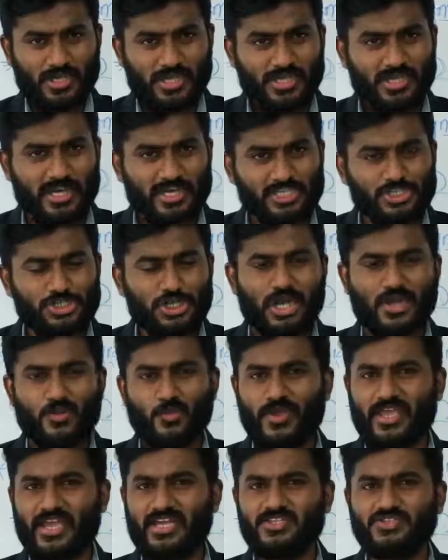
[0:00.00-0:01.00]
in nutshell,
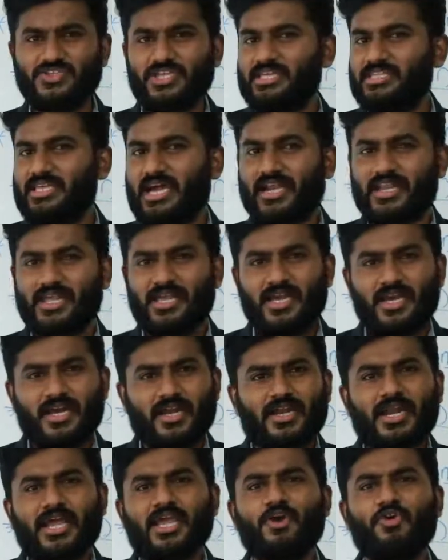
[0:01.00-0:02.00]
we can say that
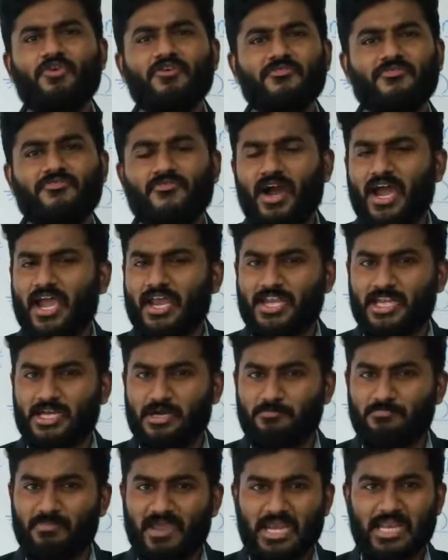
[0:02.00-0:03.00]
rayon find
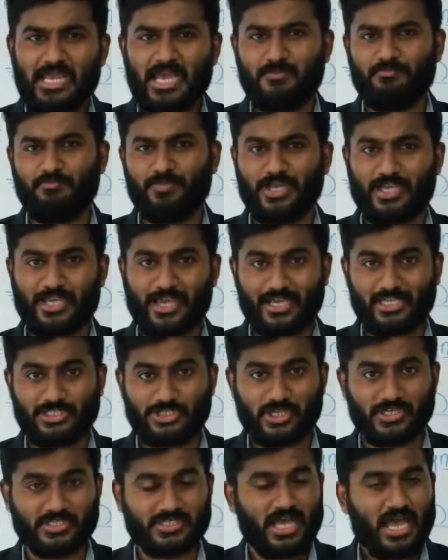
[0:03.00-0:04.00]
many
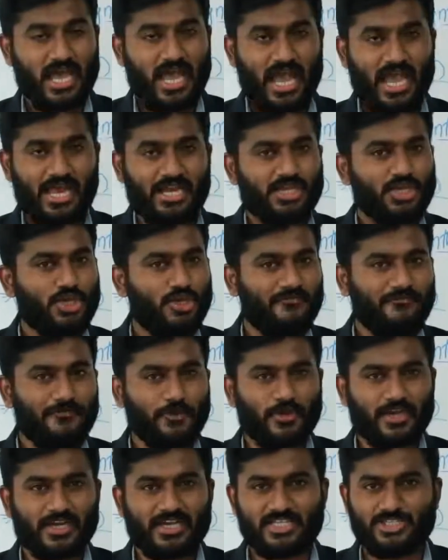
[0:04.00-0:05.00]
applications, and if
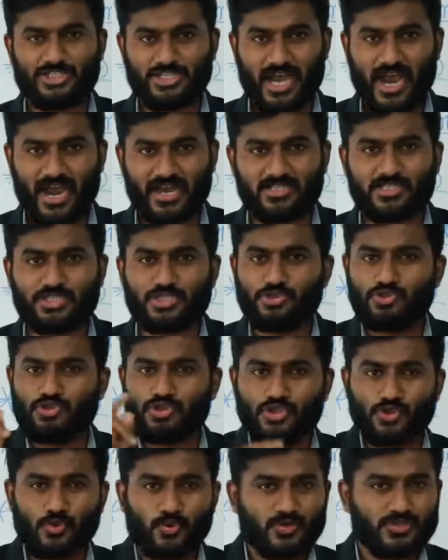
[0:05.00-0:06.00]
you get a chance to
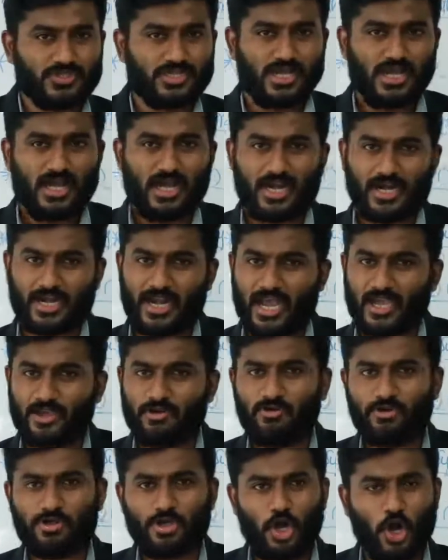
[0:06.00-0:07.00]
choose
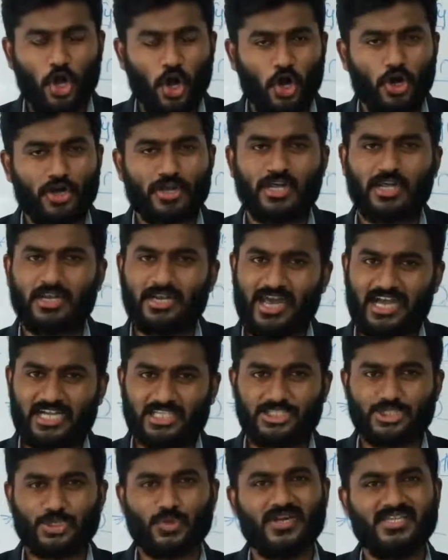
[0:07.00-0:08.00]
rayon or
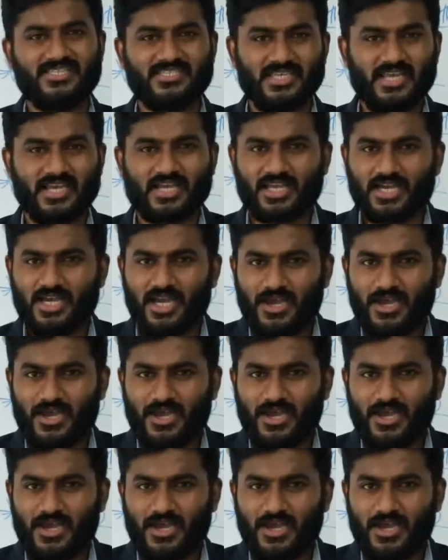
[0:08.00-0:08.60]
natural silk,